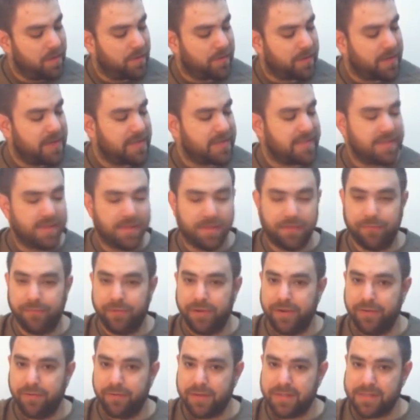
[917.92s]
Okay, it's
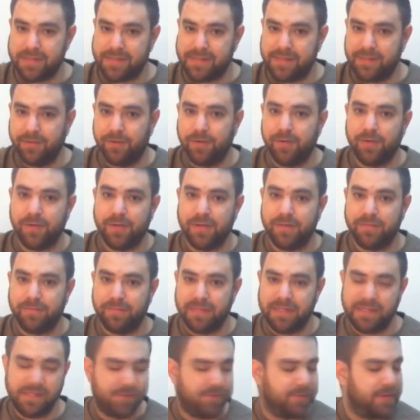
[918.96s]
310 on the
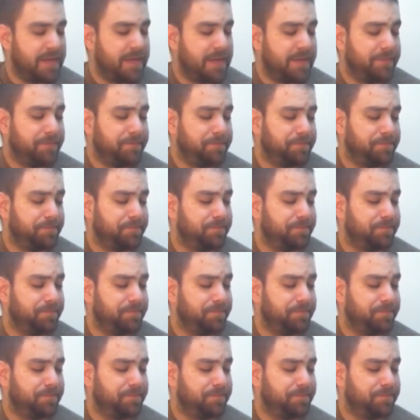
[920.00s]
B string,